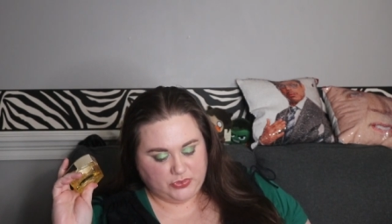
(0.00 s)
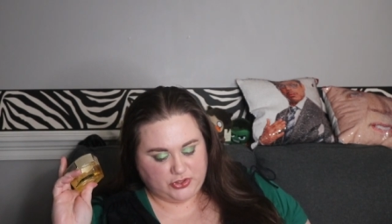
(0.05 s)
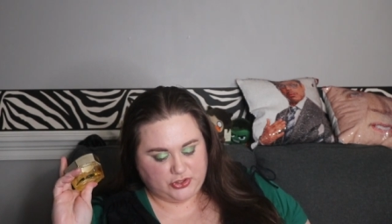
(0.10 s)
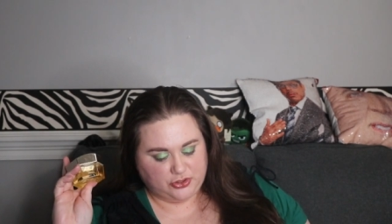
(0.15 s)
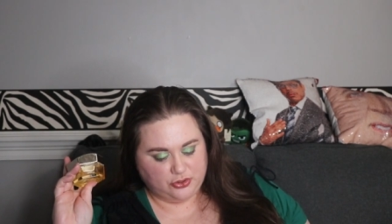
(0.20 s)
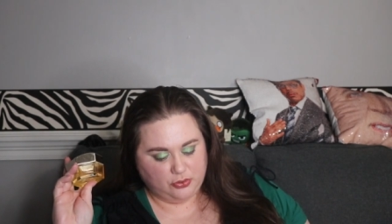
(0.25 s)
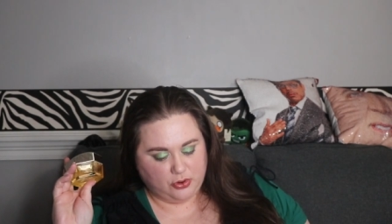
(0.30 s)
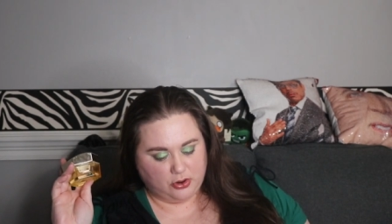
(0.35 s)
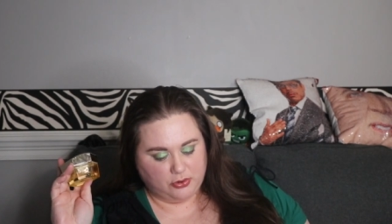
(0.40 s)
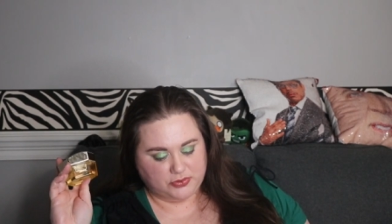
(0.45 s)

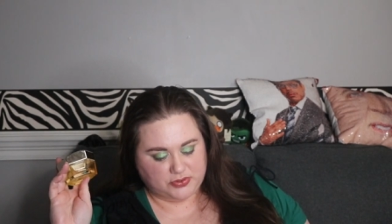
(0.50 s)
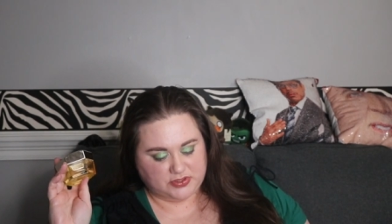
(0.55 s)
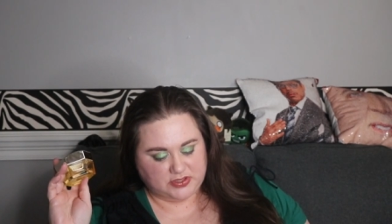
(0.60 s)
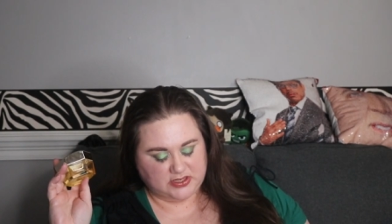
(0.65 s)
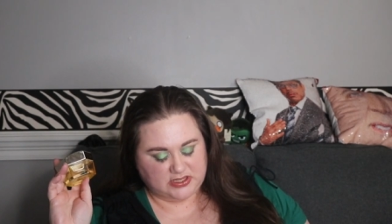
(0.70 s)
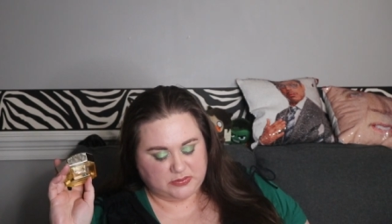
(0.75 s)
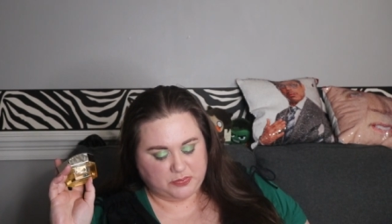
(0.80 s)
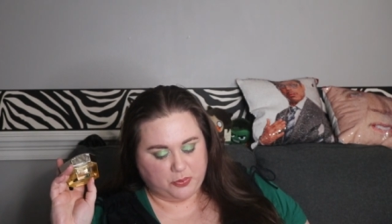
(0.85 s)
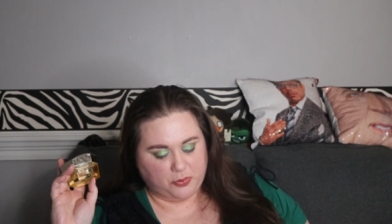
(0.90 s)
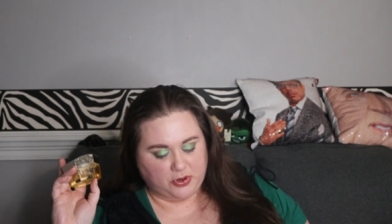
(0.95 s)
two oh
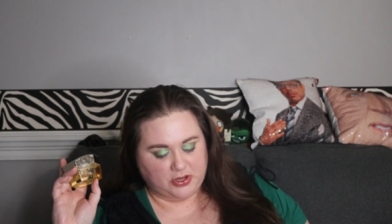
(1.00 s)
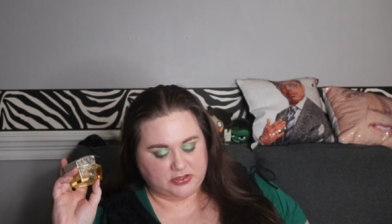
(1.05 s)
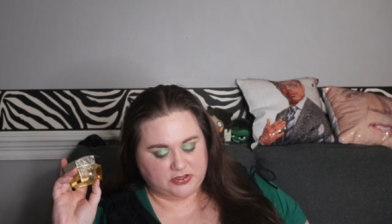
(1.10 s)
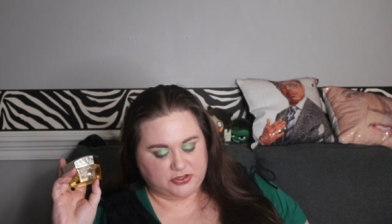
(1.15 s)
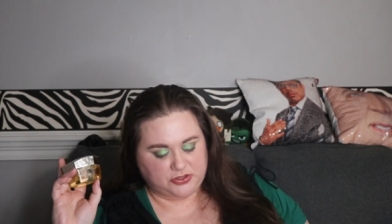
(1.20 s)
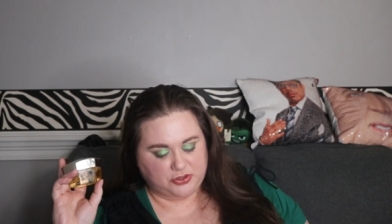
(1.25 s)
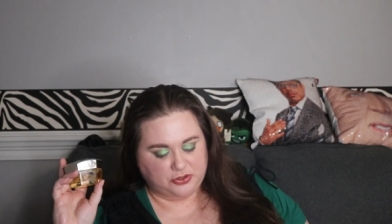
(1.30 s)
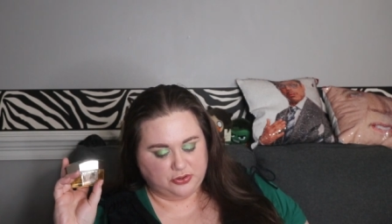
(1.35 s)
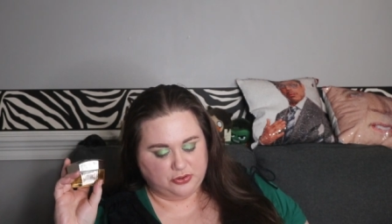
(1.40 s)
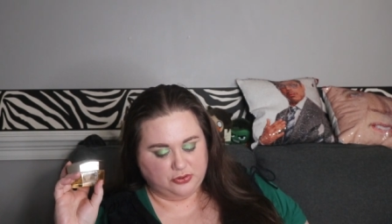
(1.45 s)
six point
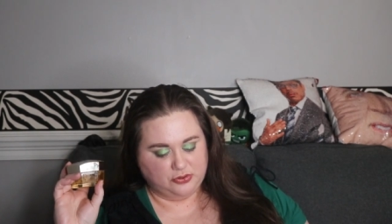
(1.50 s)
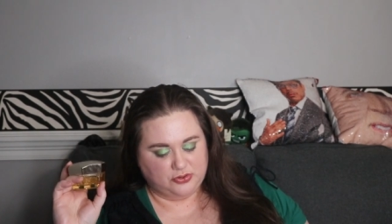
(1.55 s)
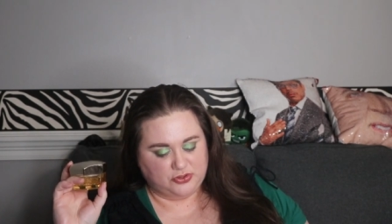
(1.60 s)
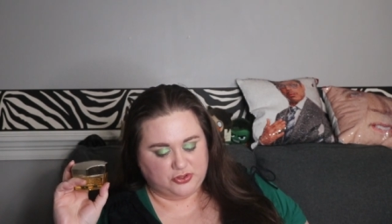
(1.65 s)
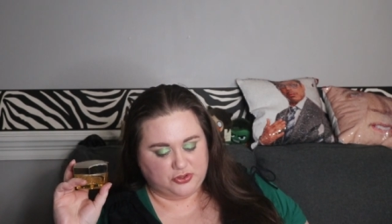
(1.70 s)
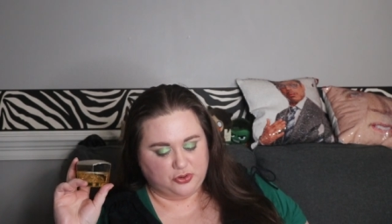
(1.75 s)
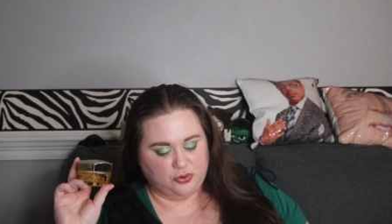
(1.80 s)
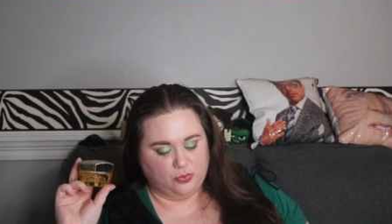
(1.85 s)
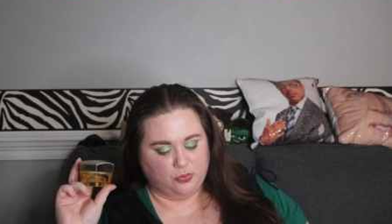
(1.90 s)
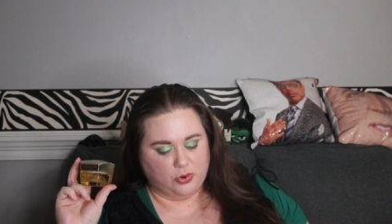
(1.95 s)
two
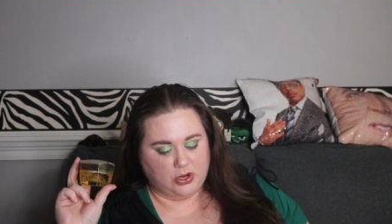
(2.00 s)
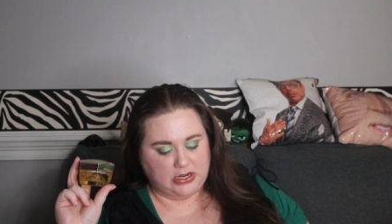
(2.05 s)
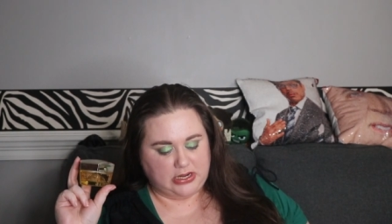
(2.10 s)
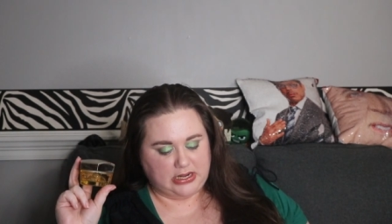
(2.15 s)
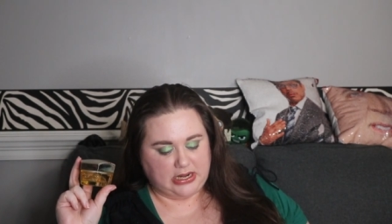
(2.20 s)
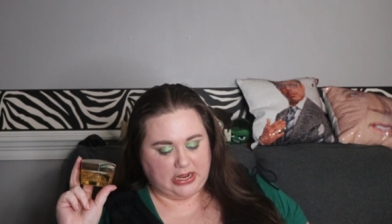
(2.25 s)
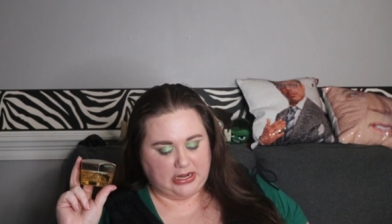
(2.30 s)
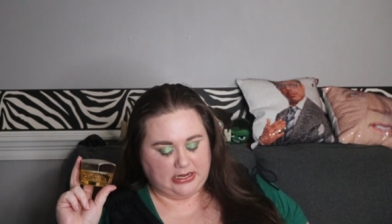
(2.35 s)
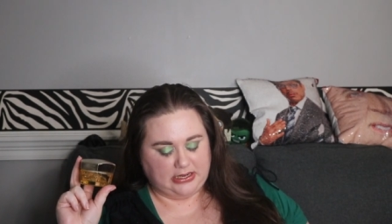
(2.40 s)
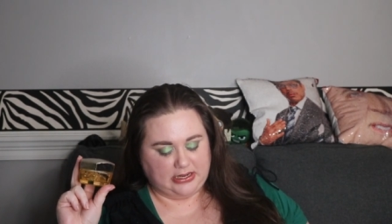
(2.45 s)
to
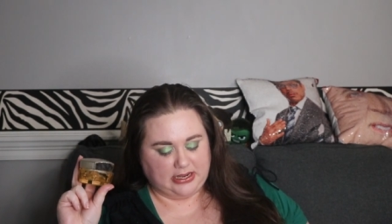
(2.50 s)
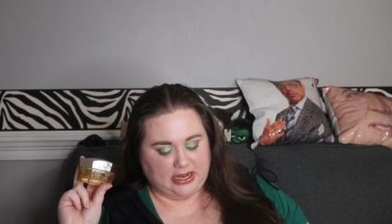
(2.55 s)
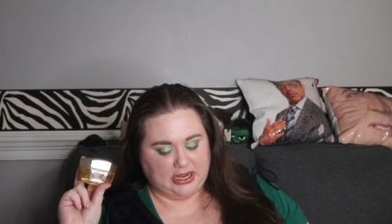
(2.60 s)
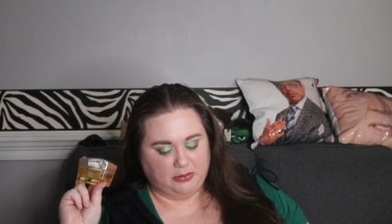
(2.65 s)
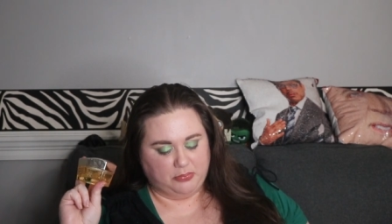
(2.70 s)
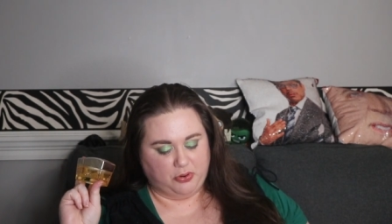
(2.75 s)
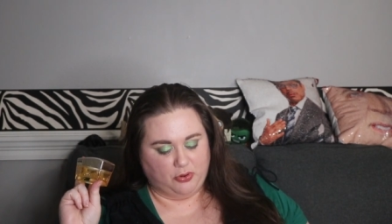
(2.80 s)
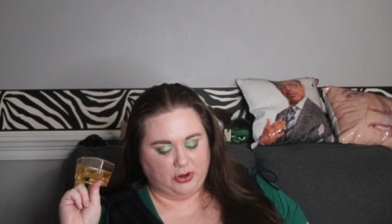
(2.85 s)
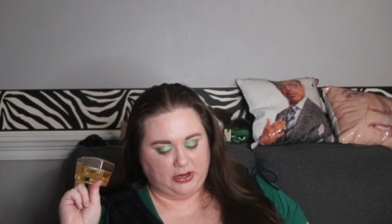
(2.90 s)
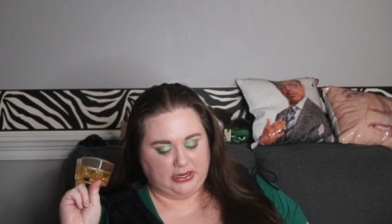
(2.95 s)
one
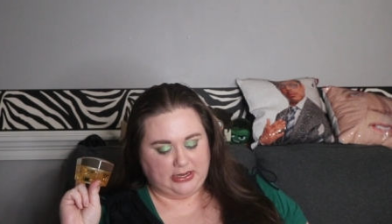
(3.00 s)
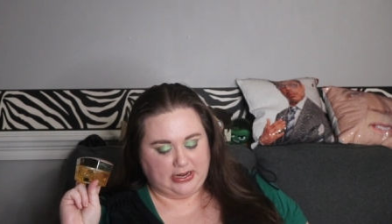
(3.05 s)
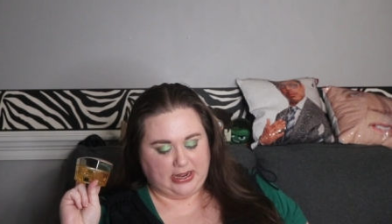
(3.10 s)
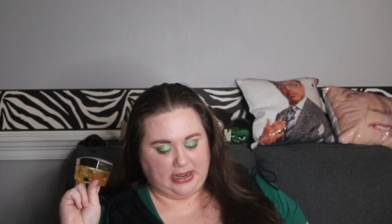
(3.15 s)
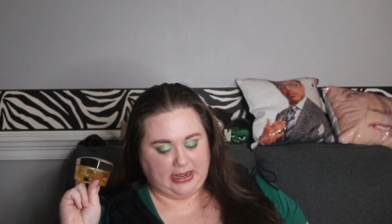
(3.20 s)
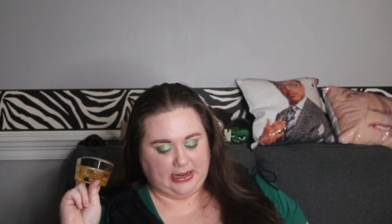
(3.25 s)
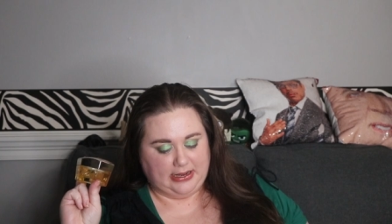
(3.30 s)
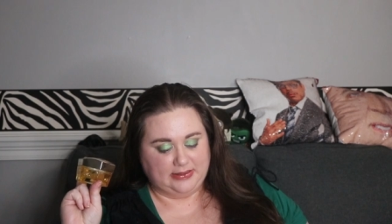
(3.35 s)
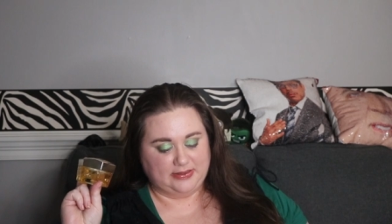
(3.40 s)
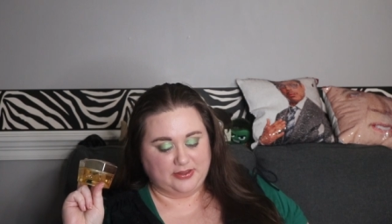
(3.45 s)
ninety-nine point
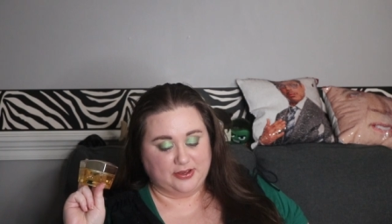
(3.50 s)
nine,